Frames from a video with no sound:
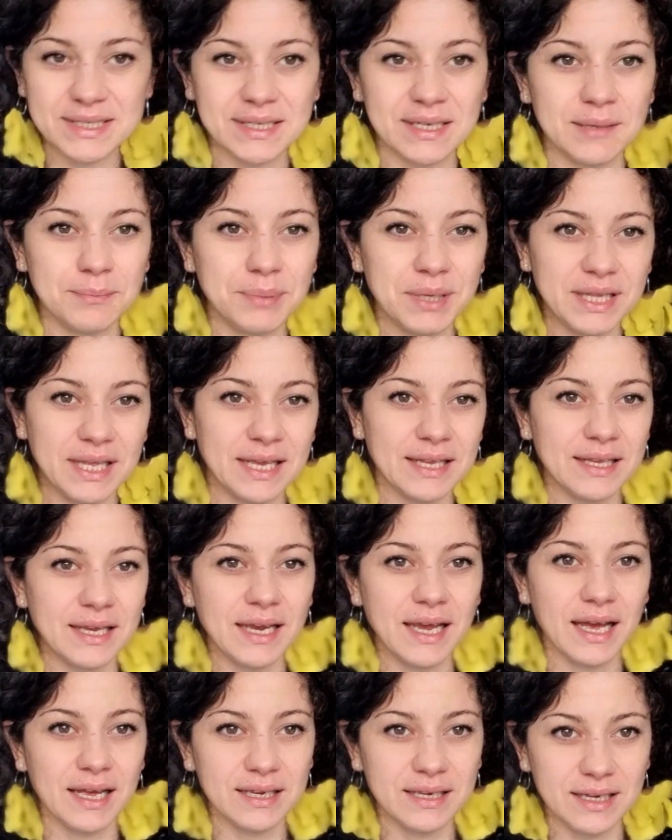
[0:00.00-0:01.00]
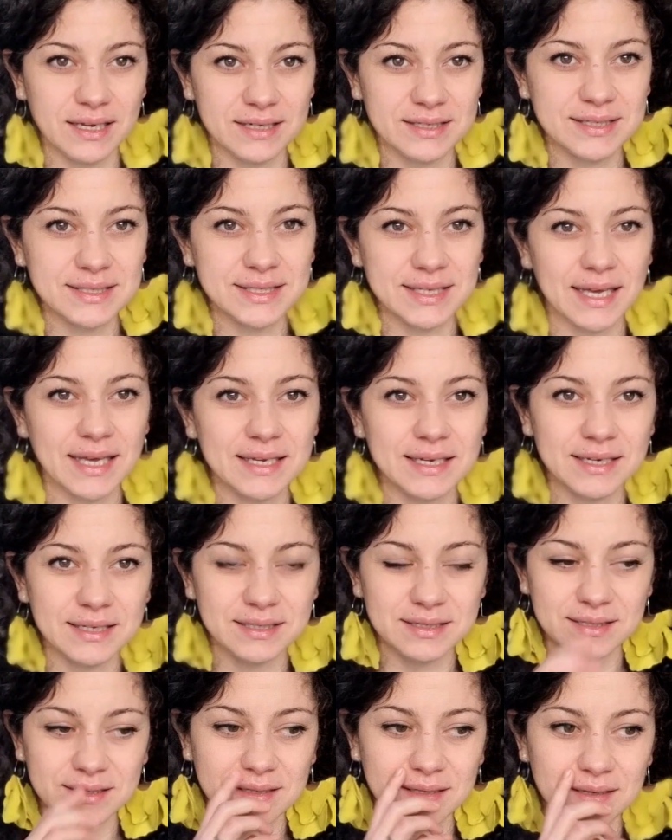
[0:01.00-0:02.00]
but I think I said
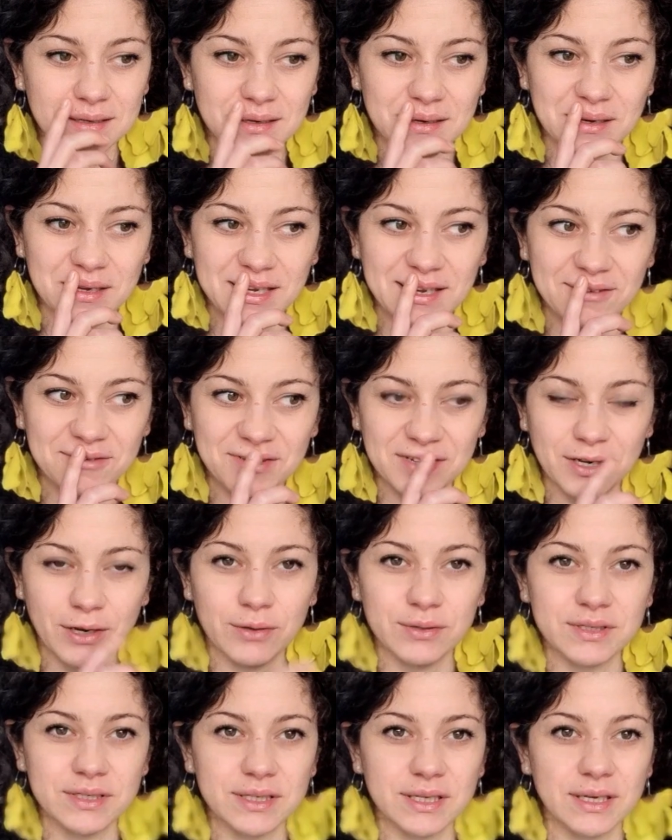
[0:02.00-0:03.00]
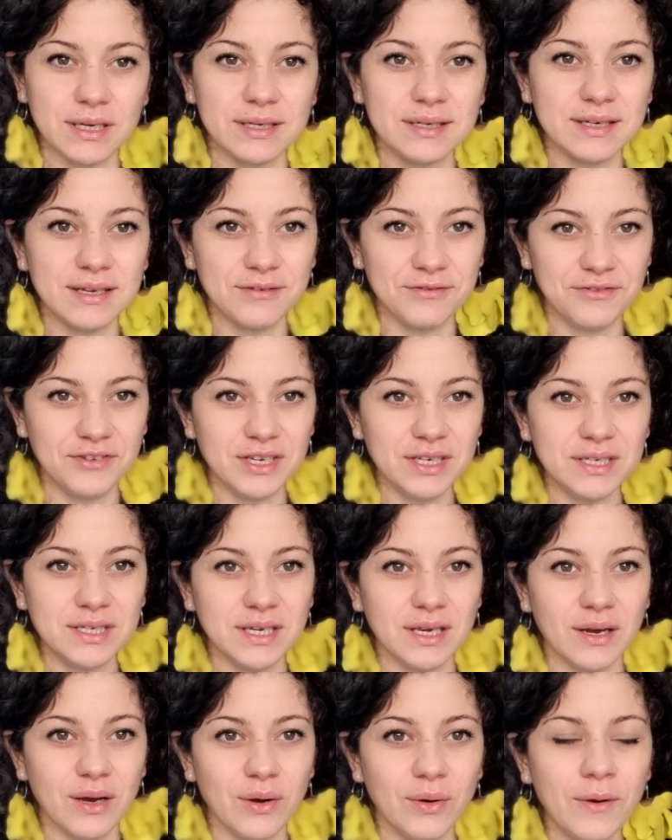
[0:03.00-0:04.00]
it even on the
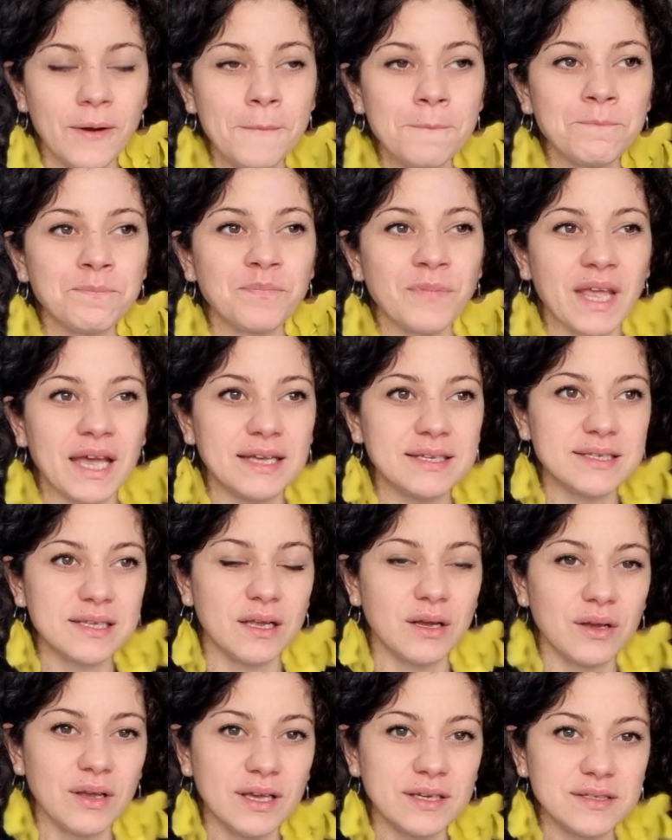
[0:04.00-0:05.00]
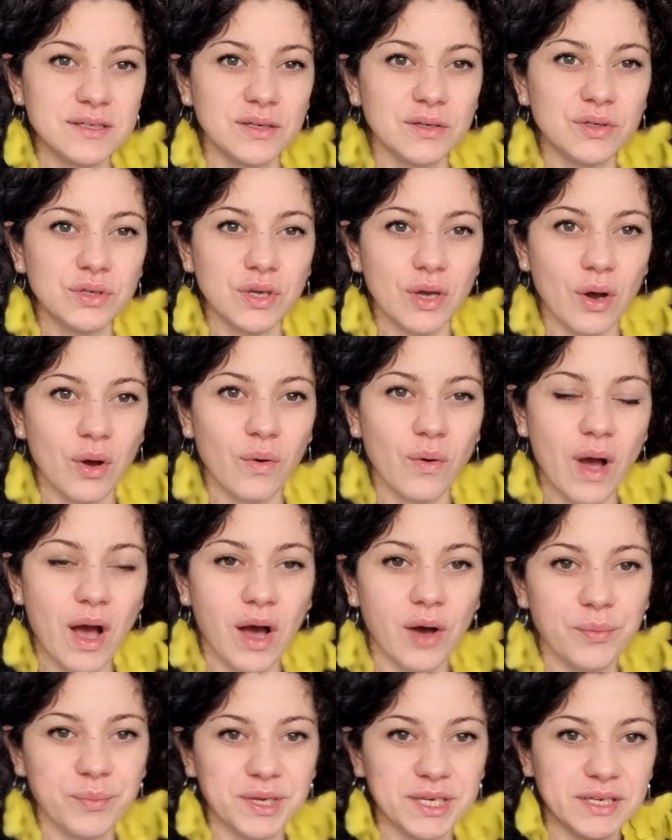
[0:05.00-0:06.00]
video. As long as you know
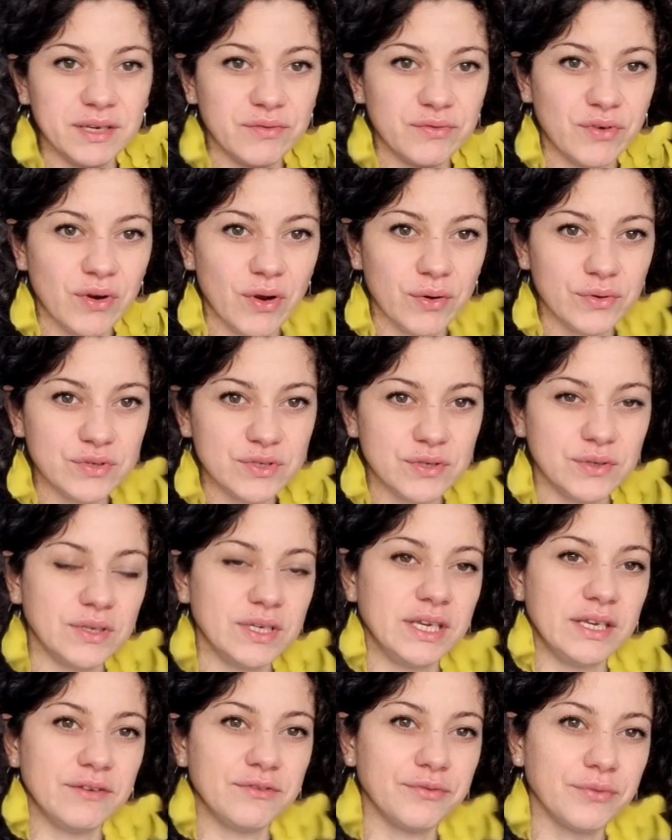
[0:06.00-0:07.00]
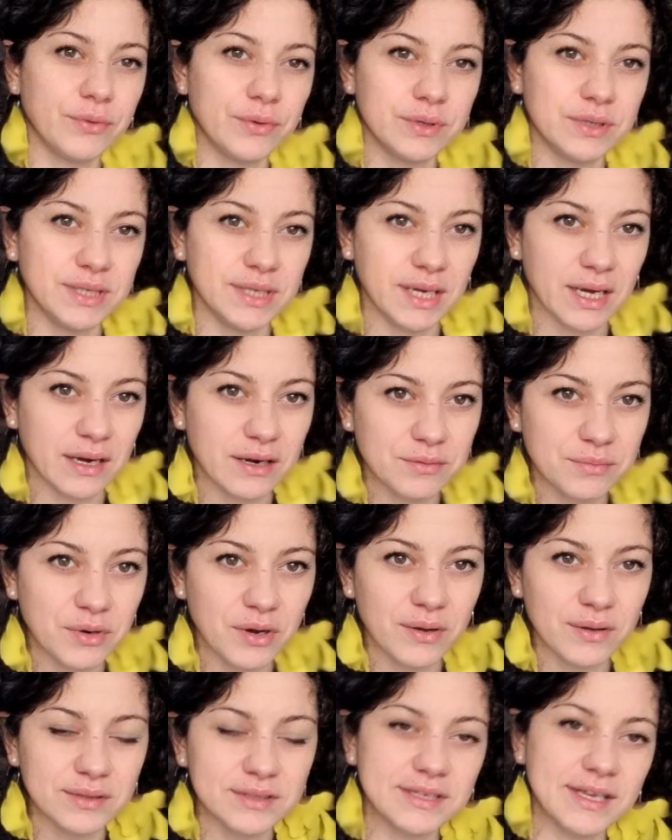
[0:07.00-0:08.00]
how many rows you need for the
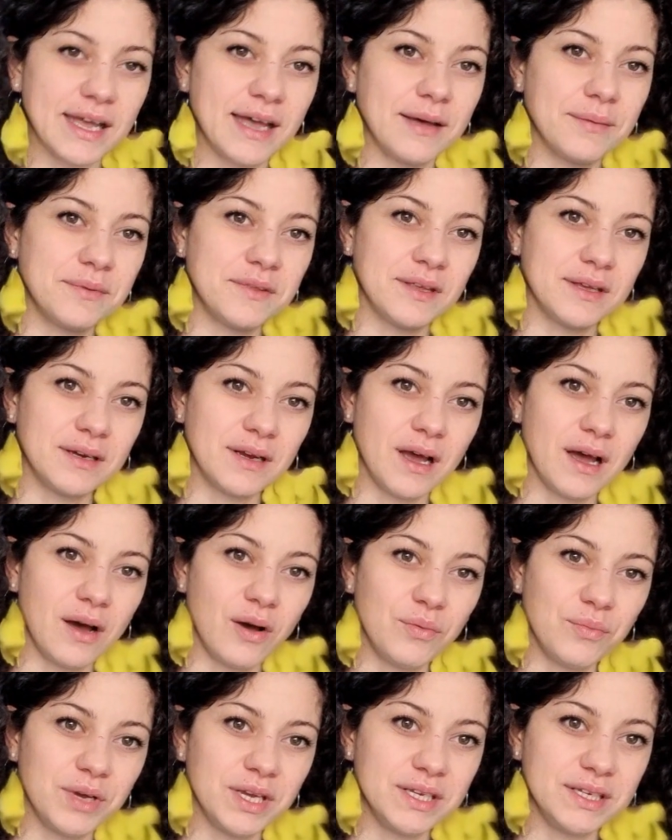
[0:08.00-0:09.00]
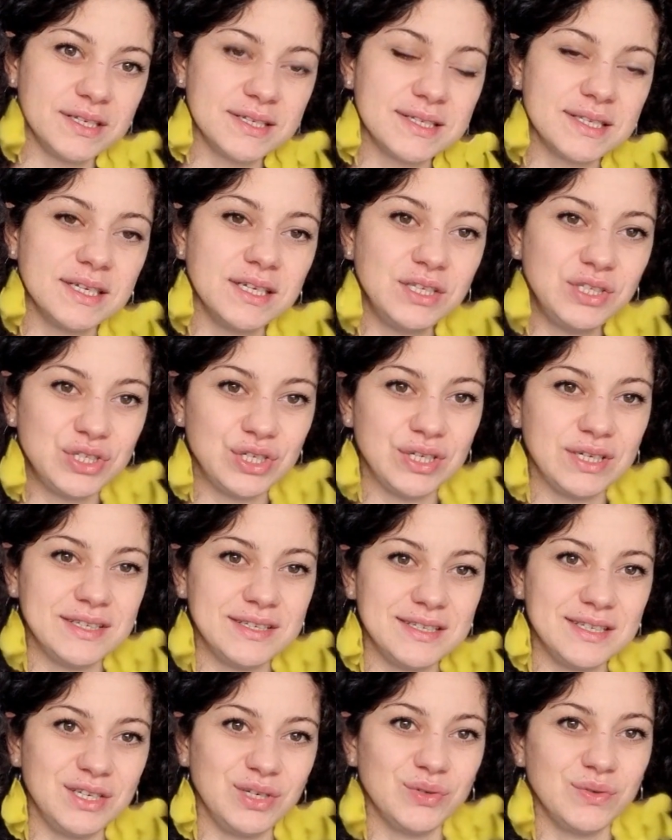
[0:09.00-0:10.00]
armhole depth and how many
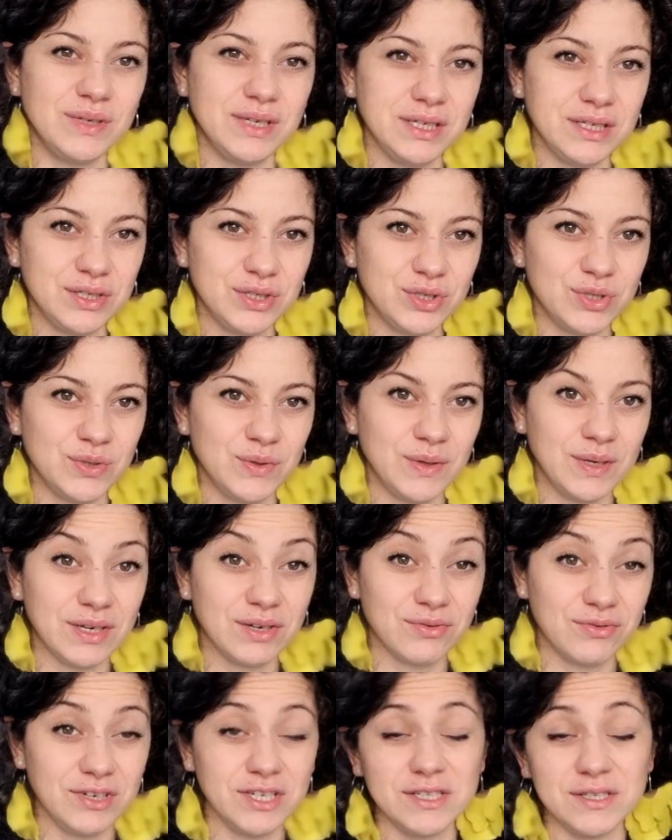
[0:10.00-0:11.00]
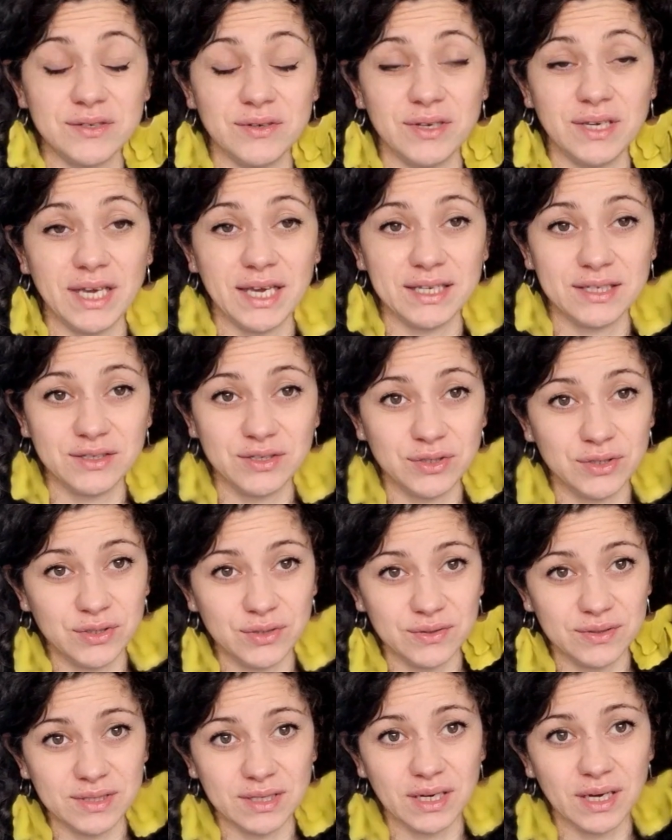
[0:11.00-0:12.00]
stitches you need to increase to get
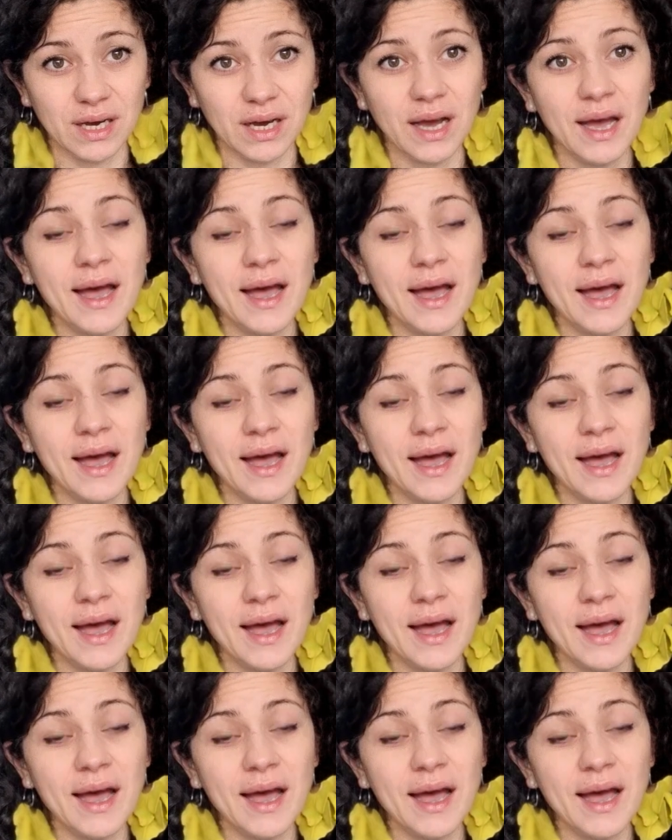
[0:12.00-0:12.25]
to the